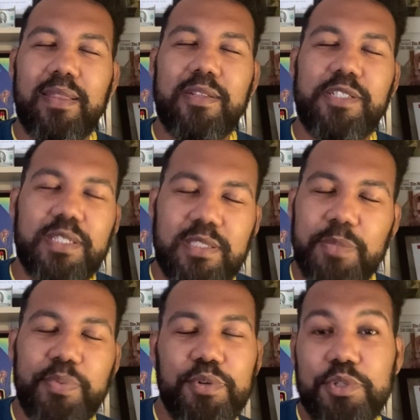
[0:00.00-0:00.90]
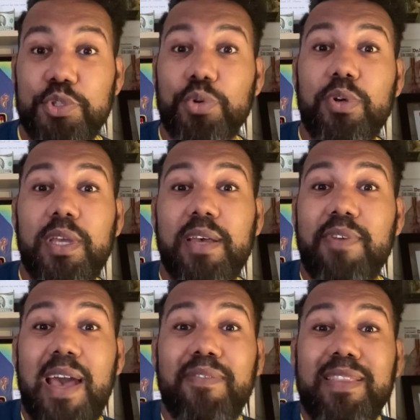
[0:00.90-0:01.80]
just the pure joy of
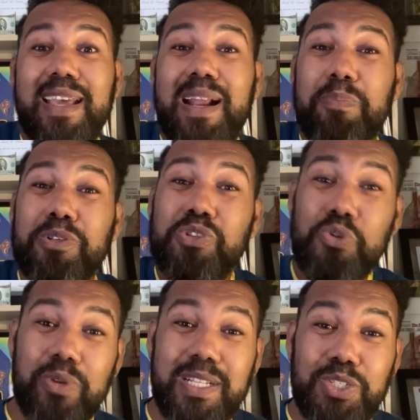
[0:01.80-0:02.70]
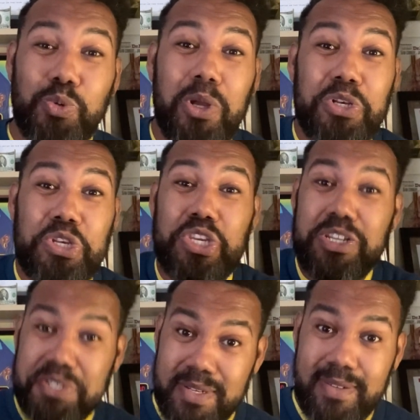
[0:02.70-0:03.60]
having that opportunity to
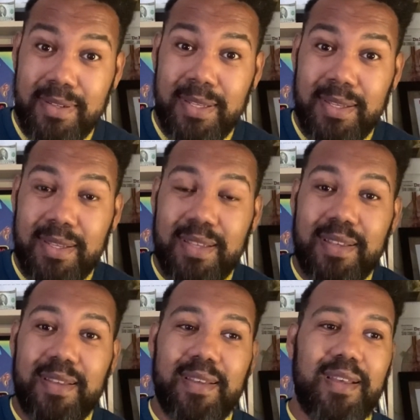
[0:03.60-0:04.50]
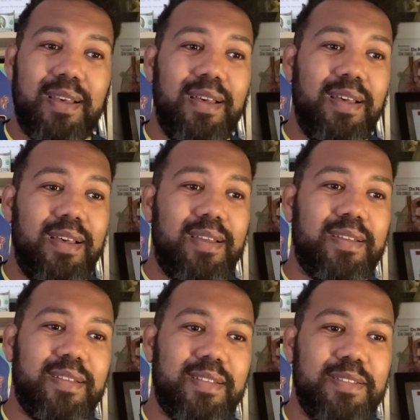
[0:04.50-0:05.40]
audition,
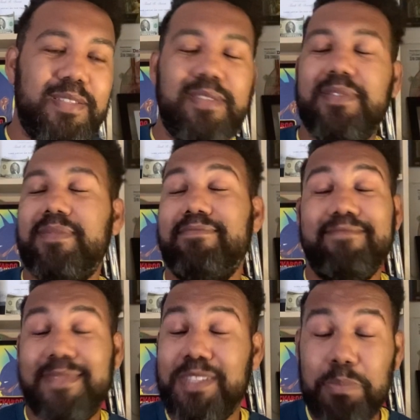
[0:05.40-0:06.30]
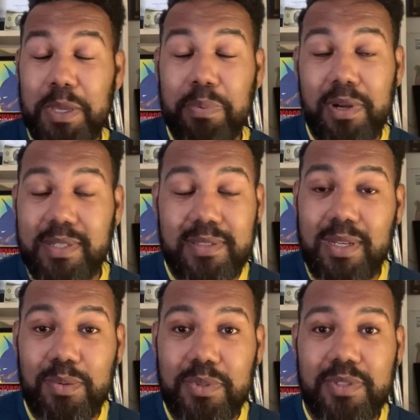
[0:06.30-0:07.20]
to be a part of Star
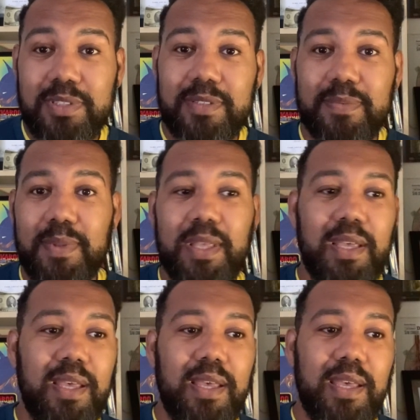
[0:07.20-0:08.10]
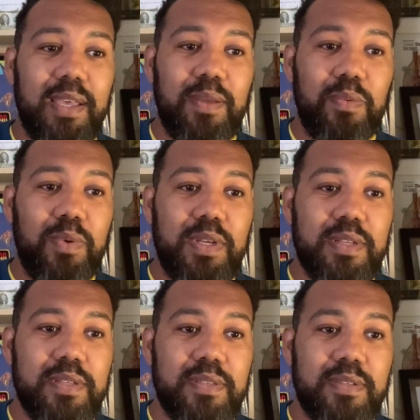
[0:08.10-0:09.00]
Wars, it
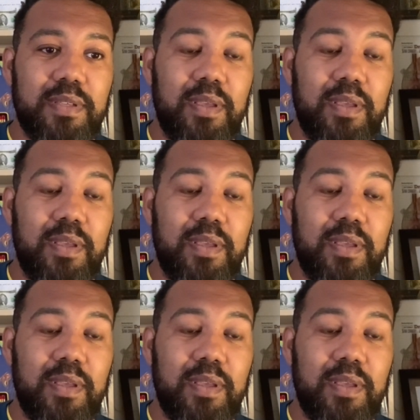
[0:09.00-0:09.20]
was